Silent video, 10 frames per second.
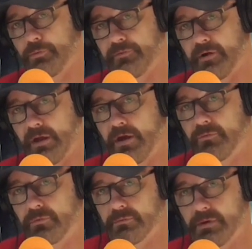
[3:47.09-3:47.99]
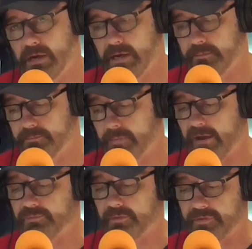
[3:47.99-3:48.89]
Brookvale Oval
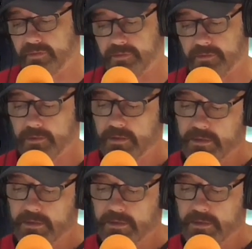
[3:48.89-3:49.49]
makes me think that...